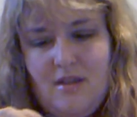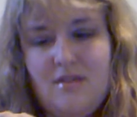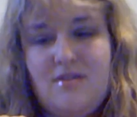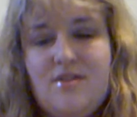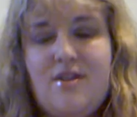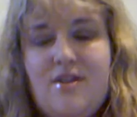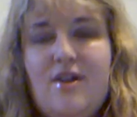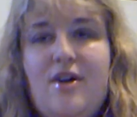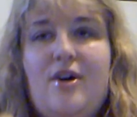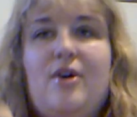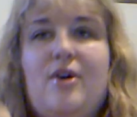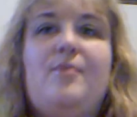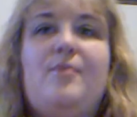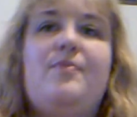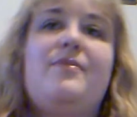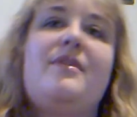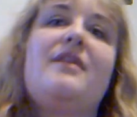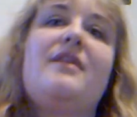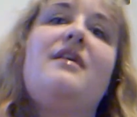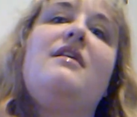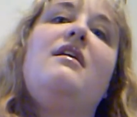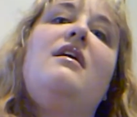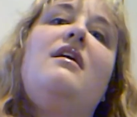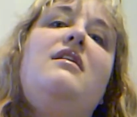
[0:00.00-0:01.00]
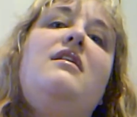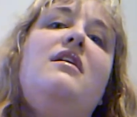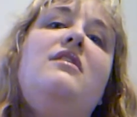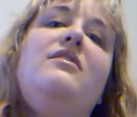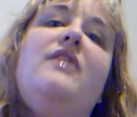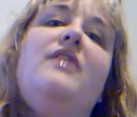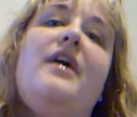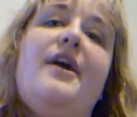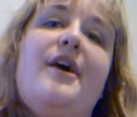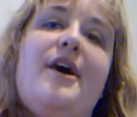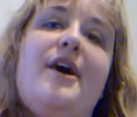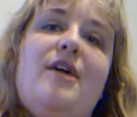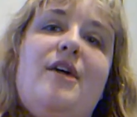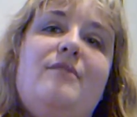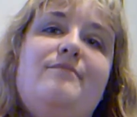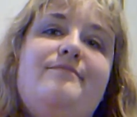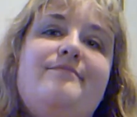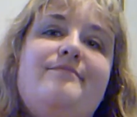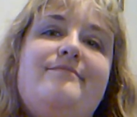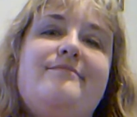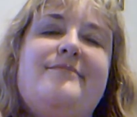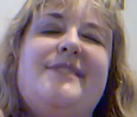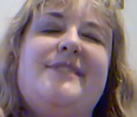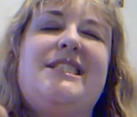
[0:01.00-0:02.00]
So another L.
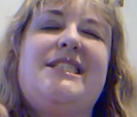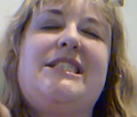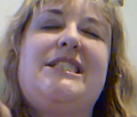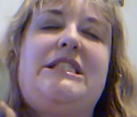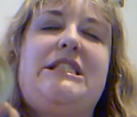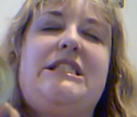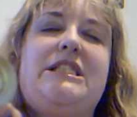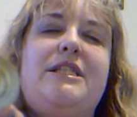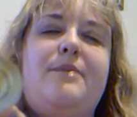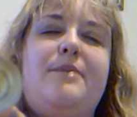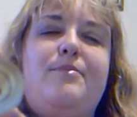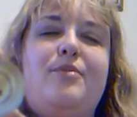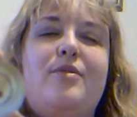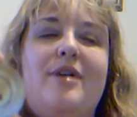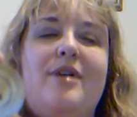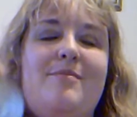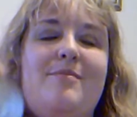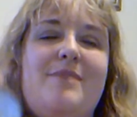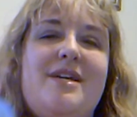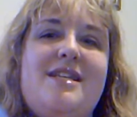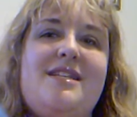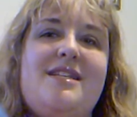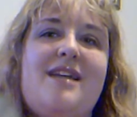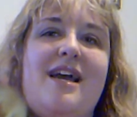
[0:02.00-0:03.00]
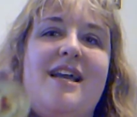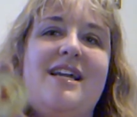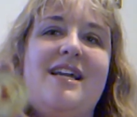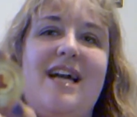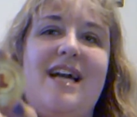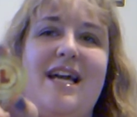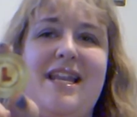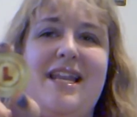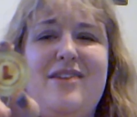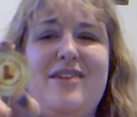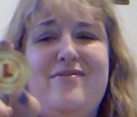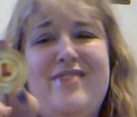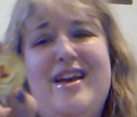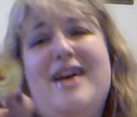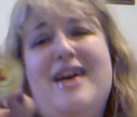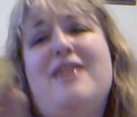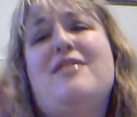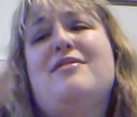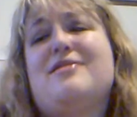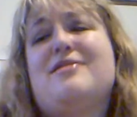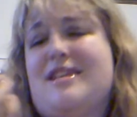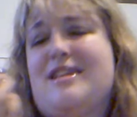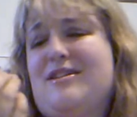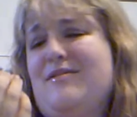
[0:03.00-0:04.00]
Disappointment. I got enough
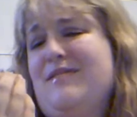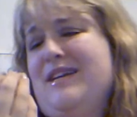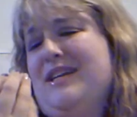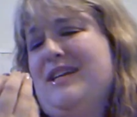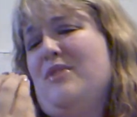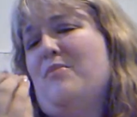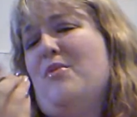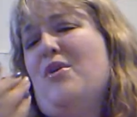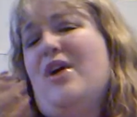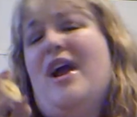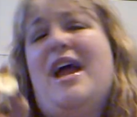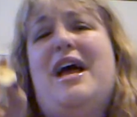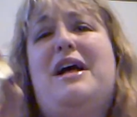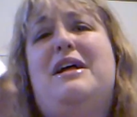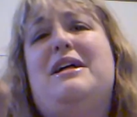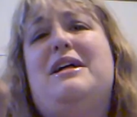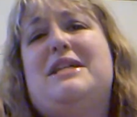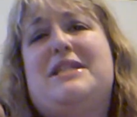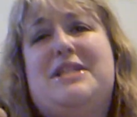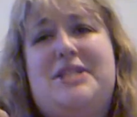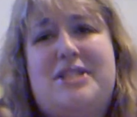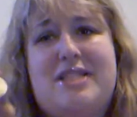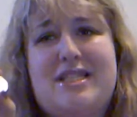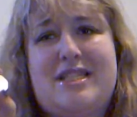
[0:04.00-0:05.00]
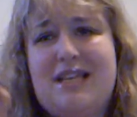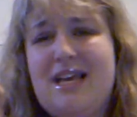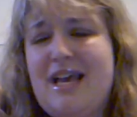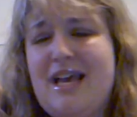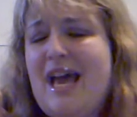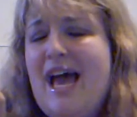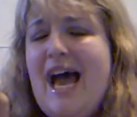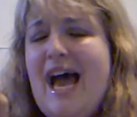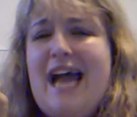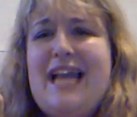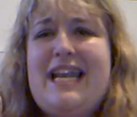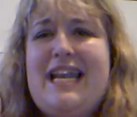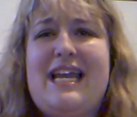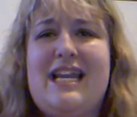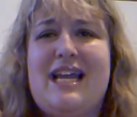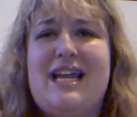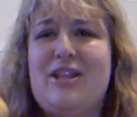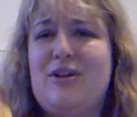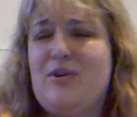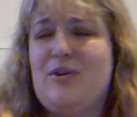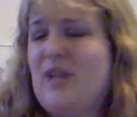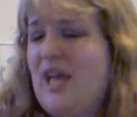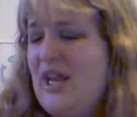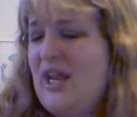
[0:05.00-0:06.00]
L's. I don't need no more L's. I need
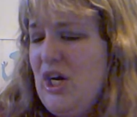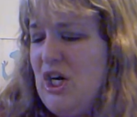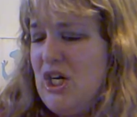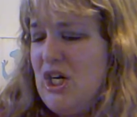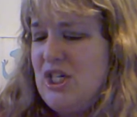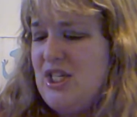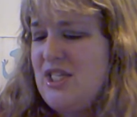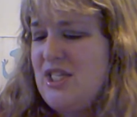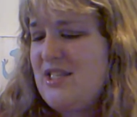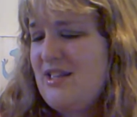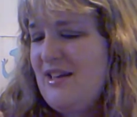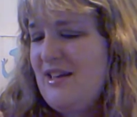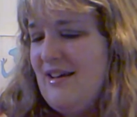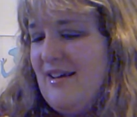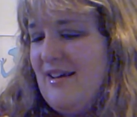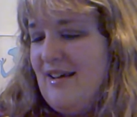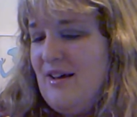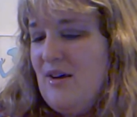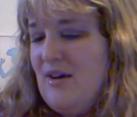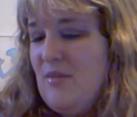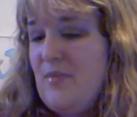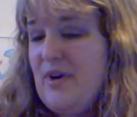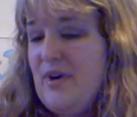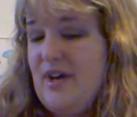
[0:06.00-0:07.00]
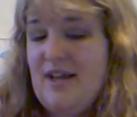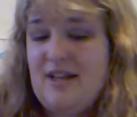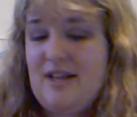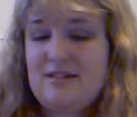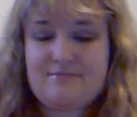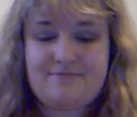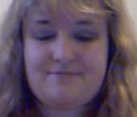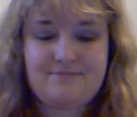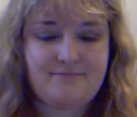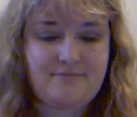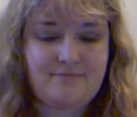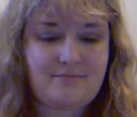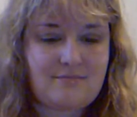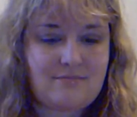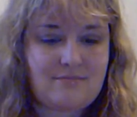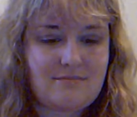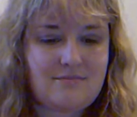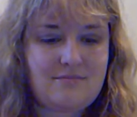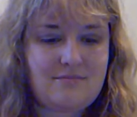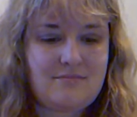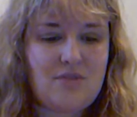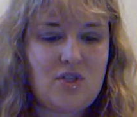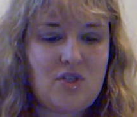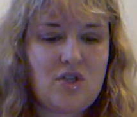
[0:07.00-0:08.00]
other letters. But
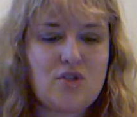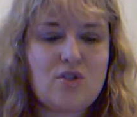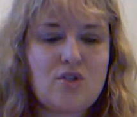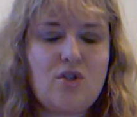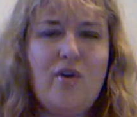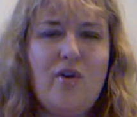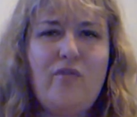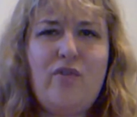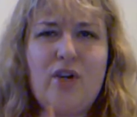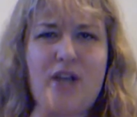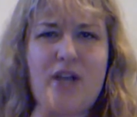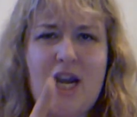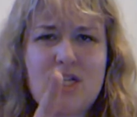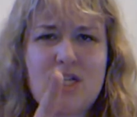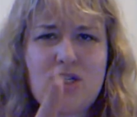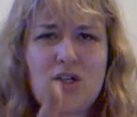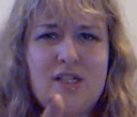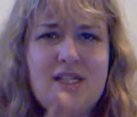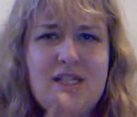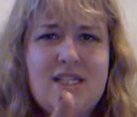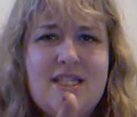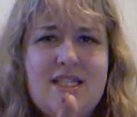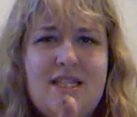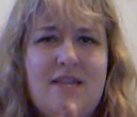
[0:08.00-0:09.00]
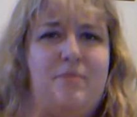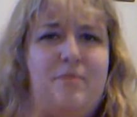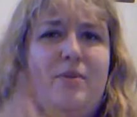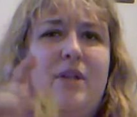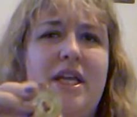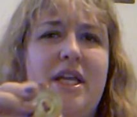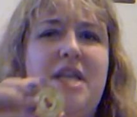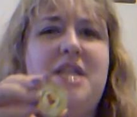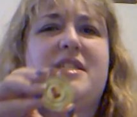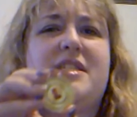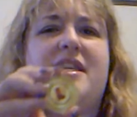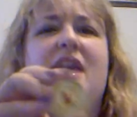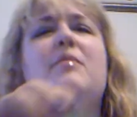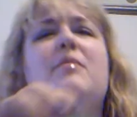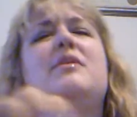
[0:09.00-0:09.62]
so if you guys are listening, please give